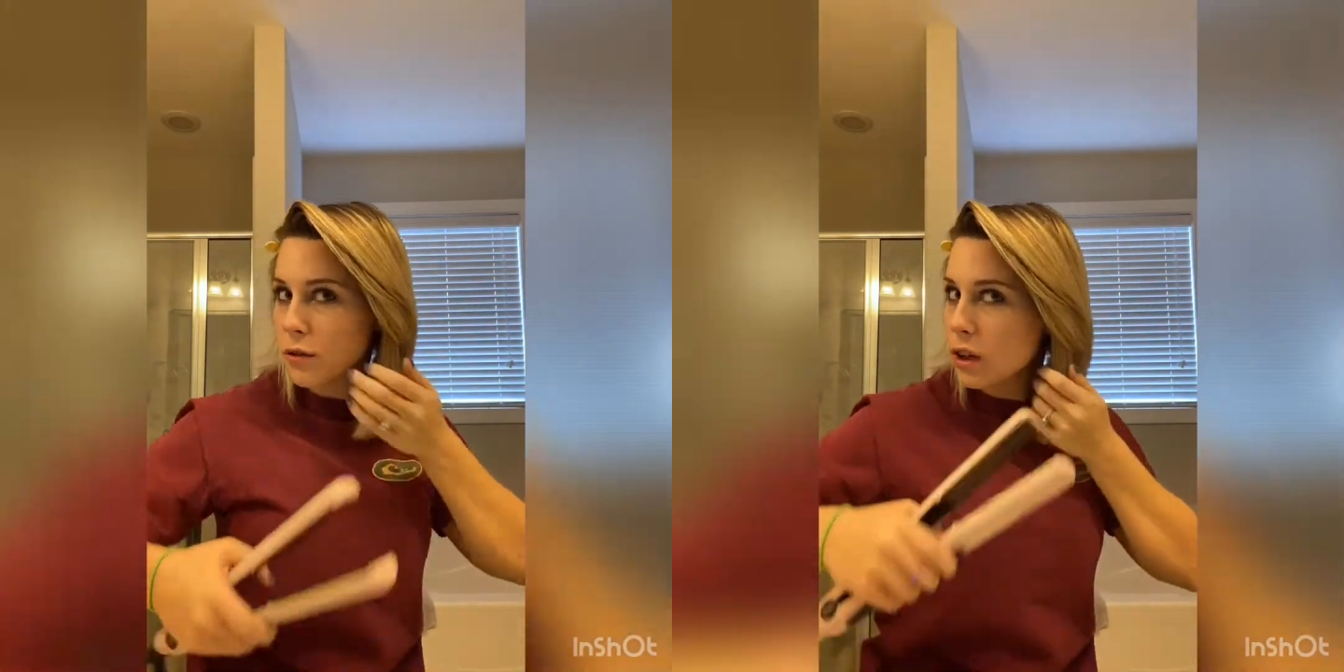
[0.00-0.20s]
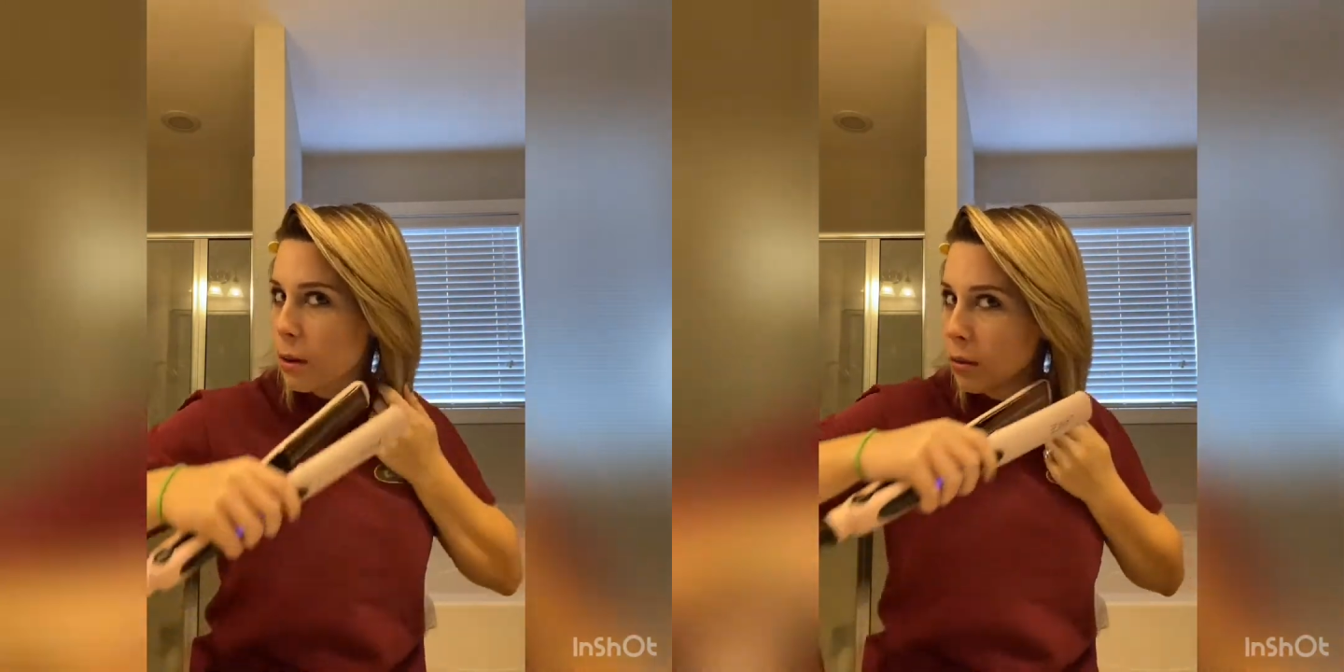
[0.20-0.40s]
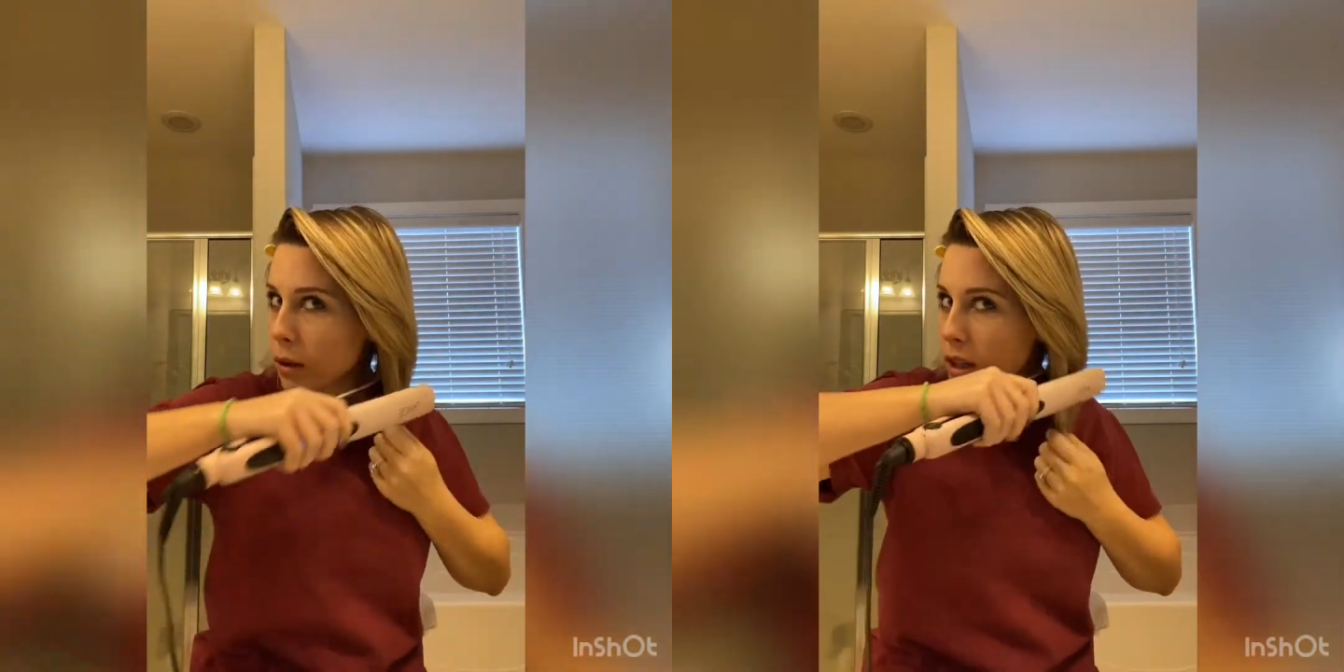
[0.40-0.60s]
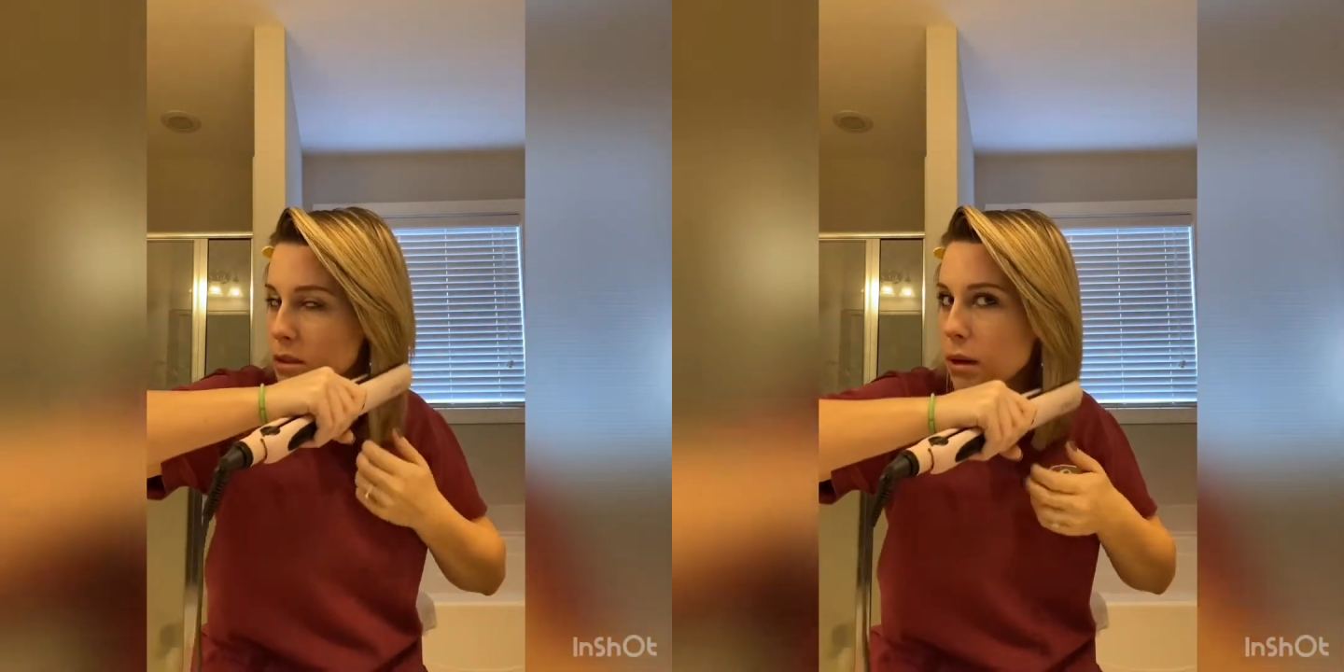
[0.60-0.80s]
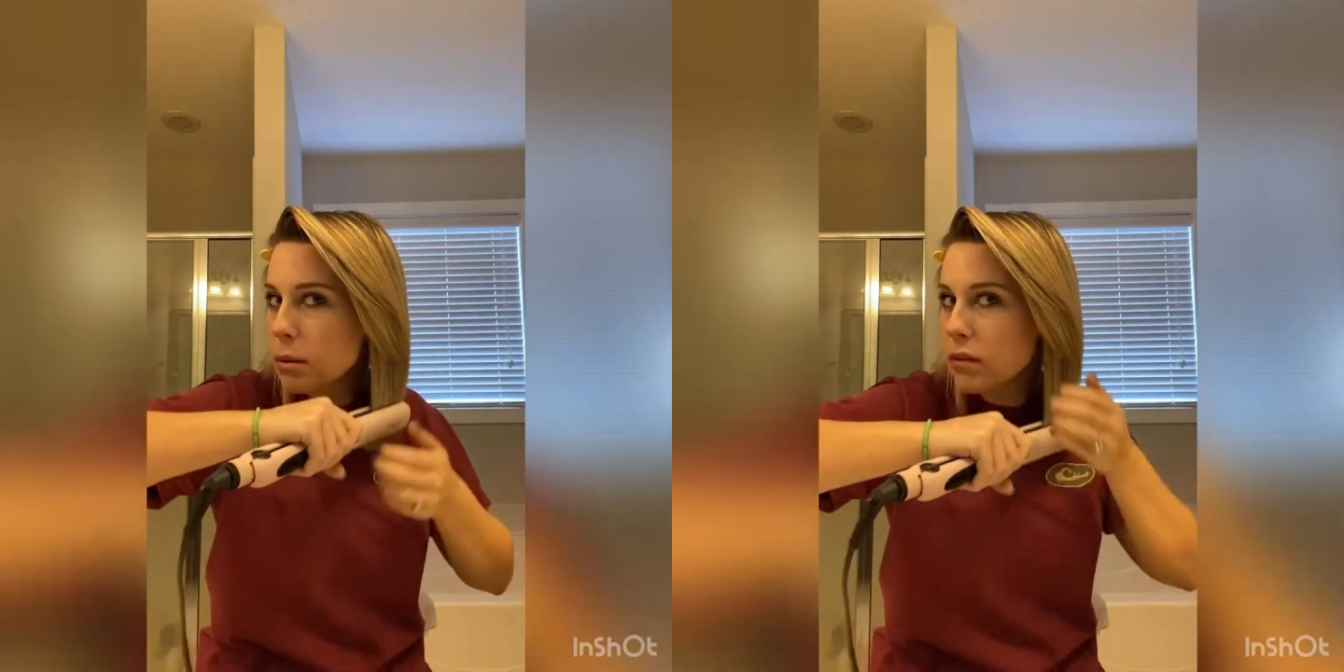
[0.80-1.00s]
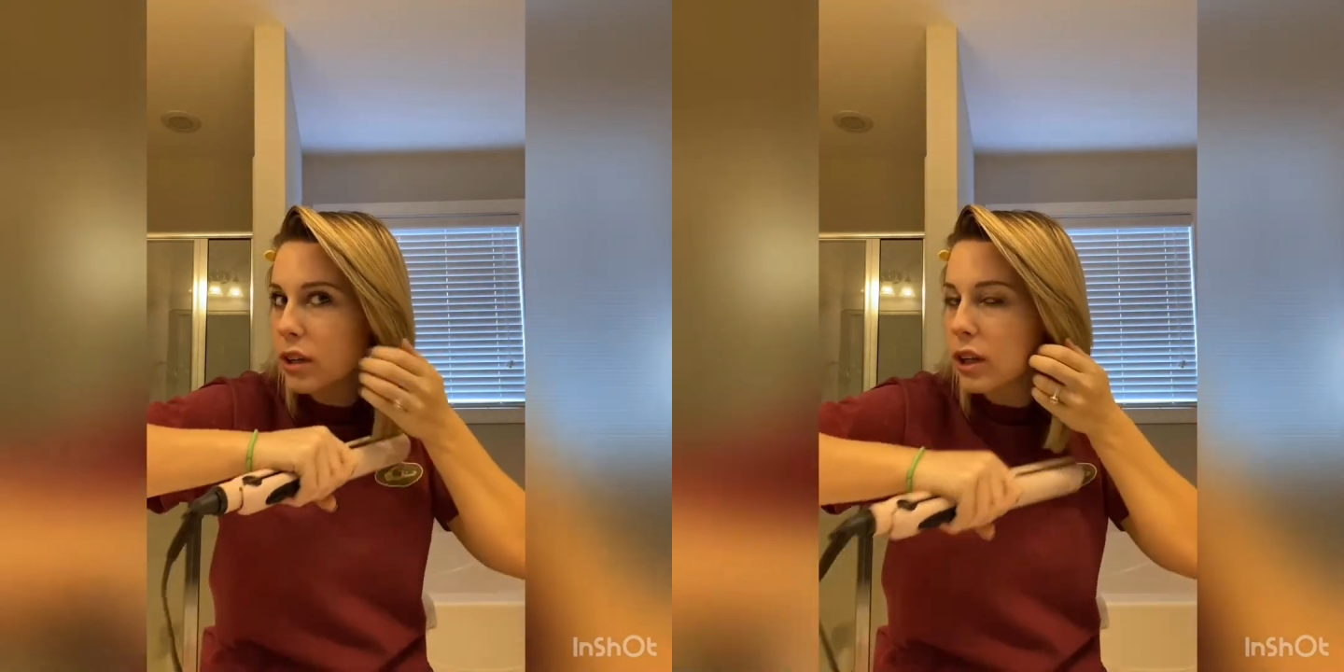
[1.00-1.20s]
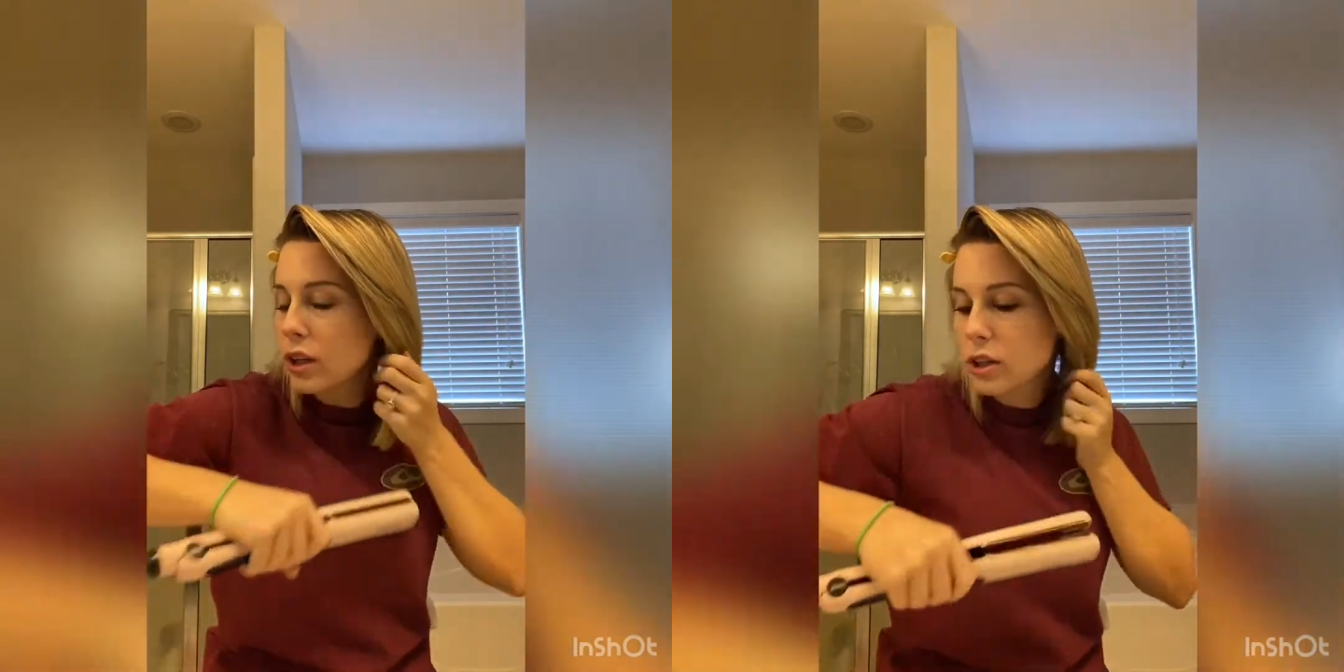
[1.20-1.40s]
for a couple months, maybe even a year or